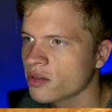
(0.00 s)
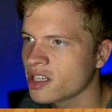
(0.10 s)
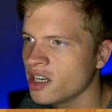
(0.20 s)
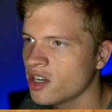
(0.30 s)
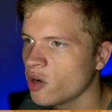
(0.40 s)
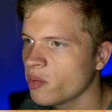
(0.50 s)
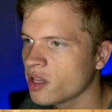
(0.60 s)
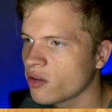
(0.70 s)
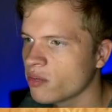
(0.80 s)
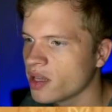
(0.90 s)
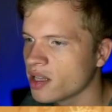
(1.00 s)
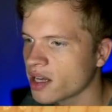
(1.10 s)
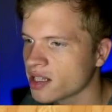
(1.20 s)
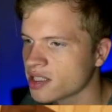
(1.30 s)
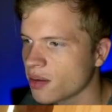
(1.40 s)
was kind of hoping there would be
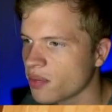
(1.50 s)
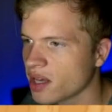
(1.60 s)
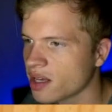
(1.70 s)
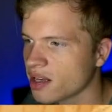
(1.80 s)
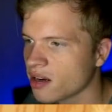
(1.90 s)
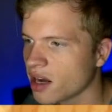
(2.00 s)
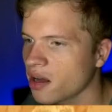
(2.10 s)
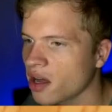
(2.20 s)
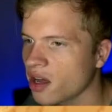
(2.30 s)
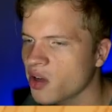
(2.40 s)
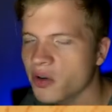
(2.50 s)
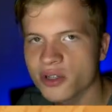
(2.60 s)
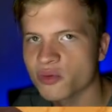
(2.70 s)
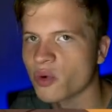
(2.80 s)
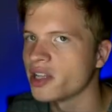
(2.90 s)
like something in here. I
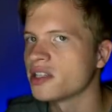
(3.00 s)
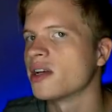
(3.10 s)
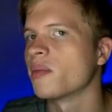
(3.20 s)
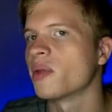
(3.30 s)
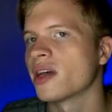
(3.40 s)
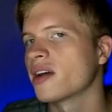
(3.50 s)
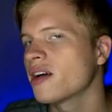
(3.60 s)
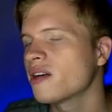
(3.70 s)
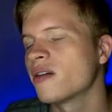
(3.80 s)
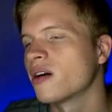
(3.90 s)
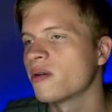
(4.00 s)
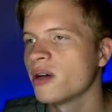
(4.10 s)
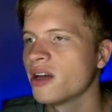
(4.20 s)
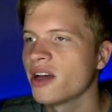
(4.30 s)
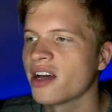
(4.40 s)
always want something. I don't know.
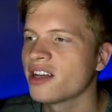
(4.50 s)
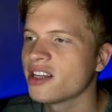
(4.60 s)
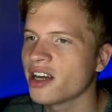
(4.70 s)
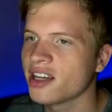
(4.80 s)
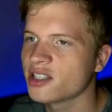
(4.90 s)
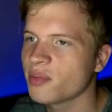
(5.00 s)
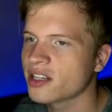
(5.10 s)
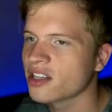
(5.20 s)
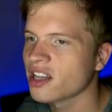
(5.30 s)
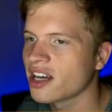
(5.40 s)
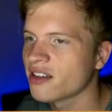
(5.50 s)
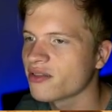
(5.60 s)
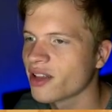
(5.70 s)
I expect a lot of